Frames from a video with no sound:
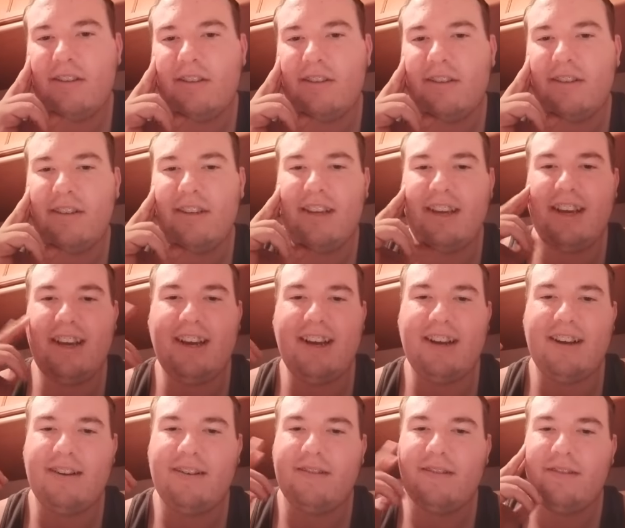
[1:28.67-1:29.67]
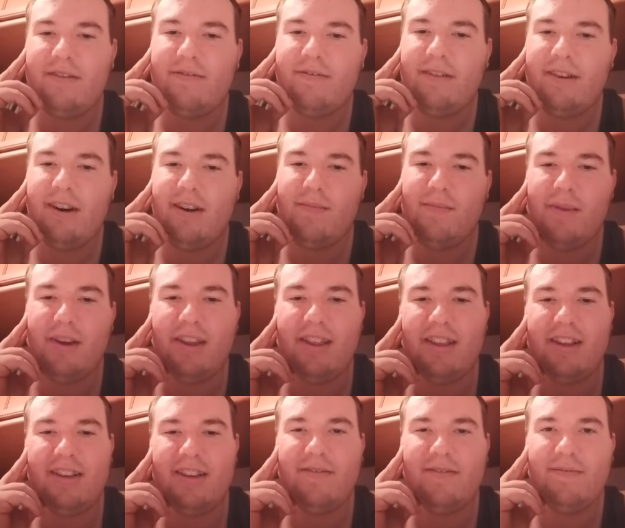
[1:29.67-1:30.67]
yeah. Let's try to make
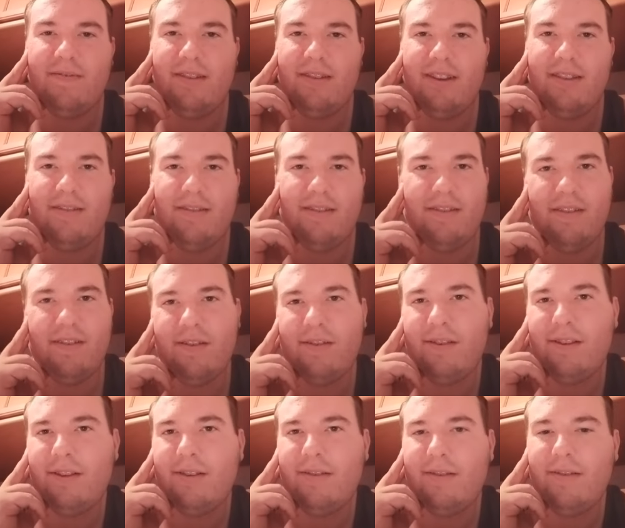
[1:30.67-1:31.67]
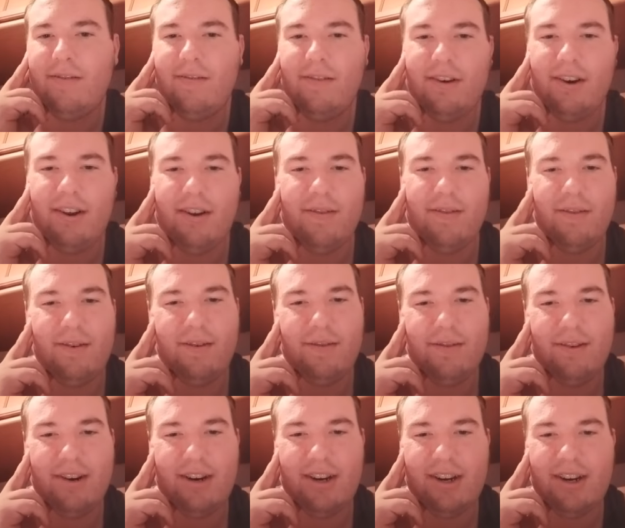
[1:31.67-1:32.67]
this little video real quick.